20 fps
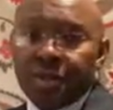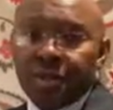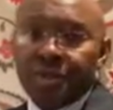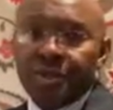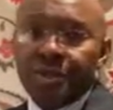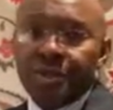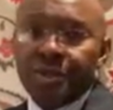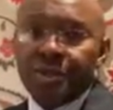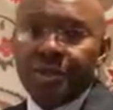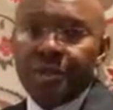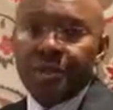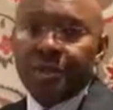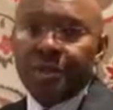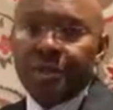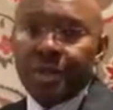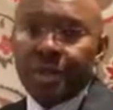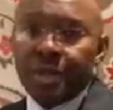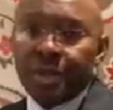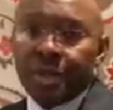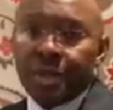can be
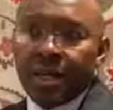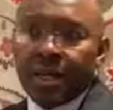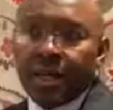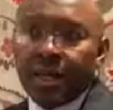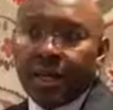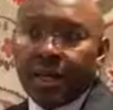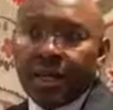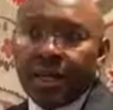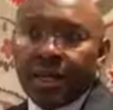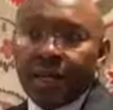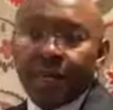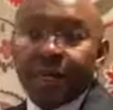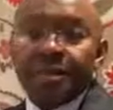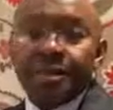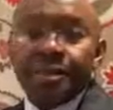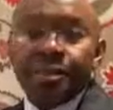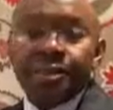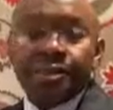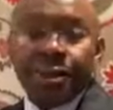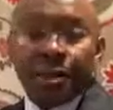
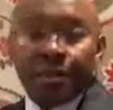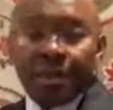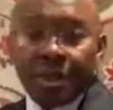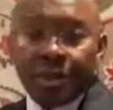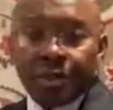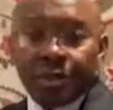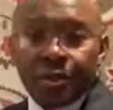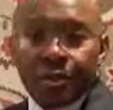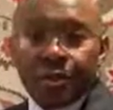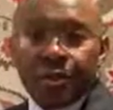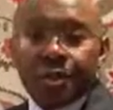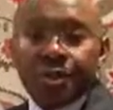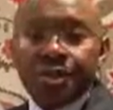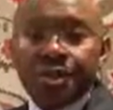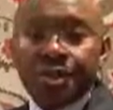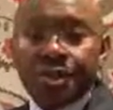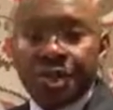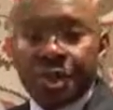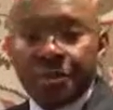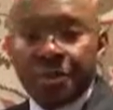instrumental
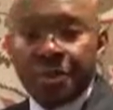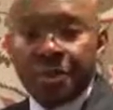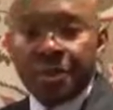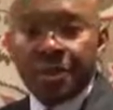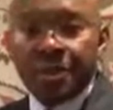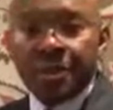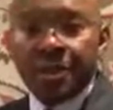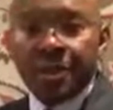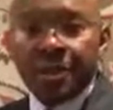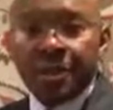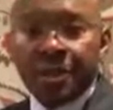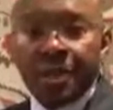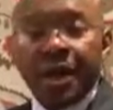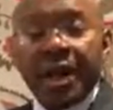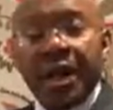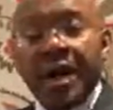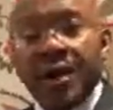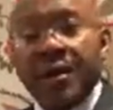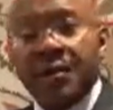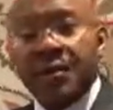in shaping the
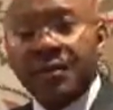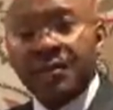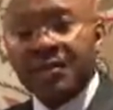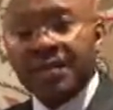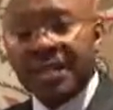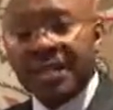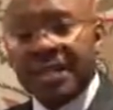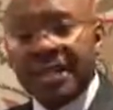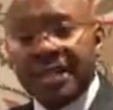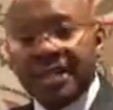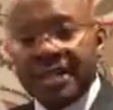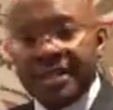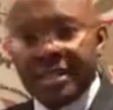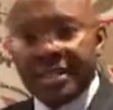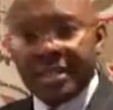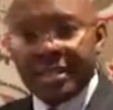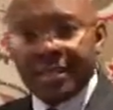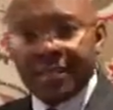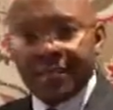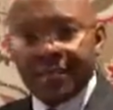how of that
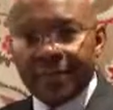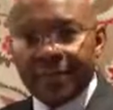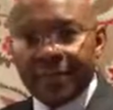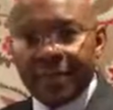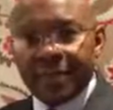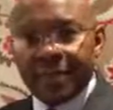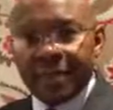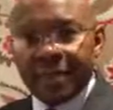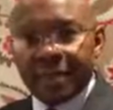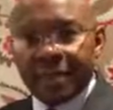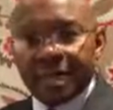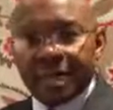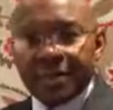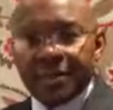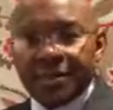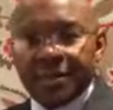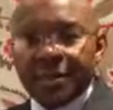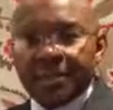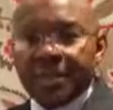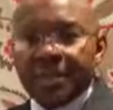agenda. I
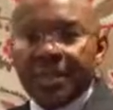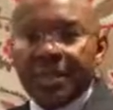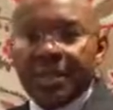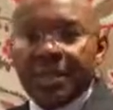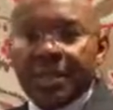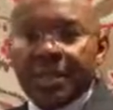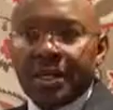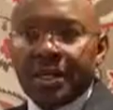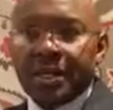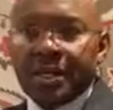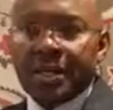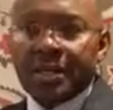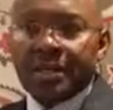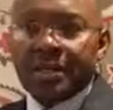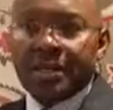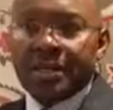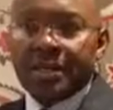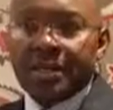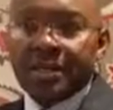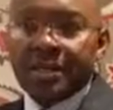think
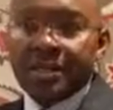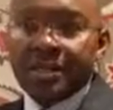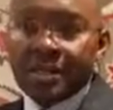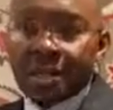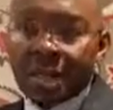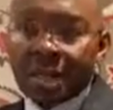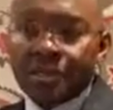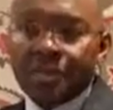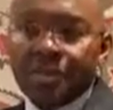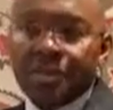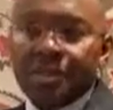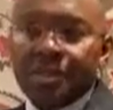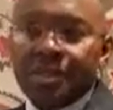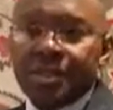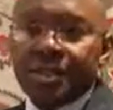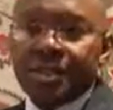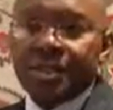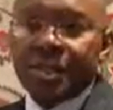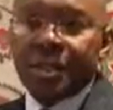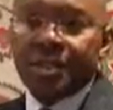the
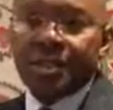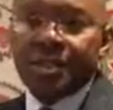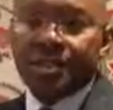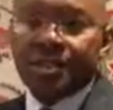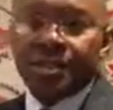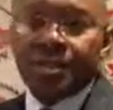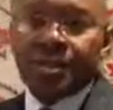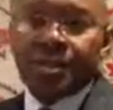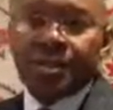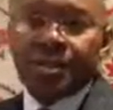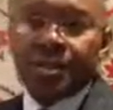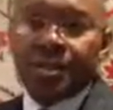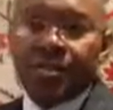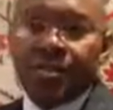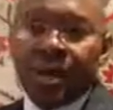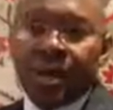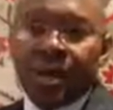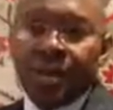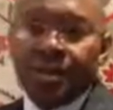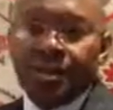discussions clearly showed that
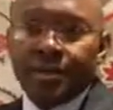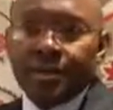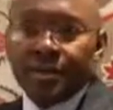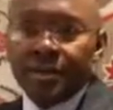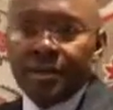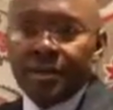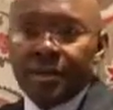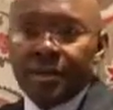while